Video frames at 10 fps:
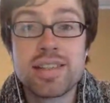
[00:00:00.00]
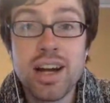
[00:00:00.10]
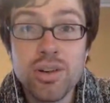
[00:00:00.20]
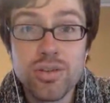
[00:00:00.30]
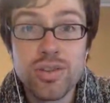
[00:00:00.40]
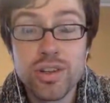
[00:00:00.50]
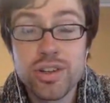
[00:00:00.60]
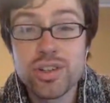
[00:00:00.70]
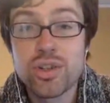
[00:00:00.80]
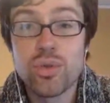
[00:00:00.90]
stout,
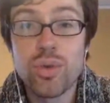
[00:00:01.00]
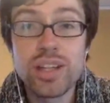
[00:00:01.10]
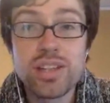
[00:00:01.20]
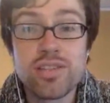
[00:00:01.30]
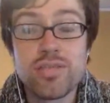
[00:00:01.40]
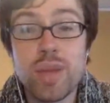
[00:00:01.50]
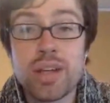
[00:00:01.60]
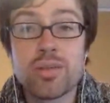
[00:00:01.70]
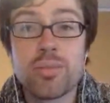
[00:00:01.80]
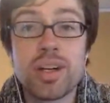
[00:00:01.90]
very aggressive
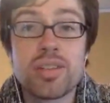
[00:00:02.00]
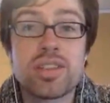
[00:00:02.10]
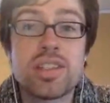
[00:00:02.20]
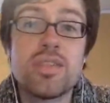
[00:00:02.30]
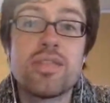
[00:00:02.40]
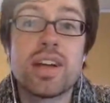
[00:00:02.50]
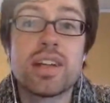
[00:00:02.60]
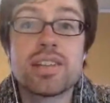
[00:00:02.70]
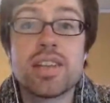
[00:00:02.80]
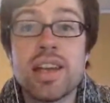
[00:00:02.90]
Baylor Bears
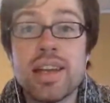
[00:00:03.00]
defense?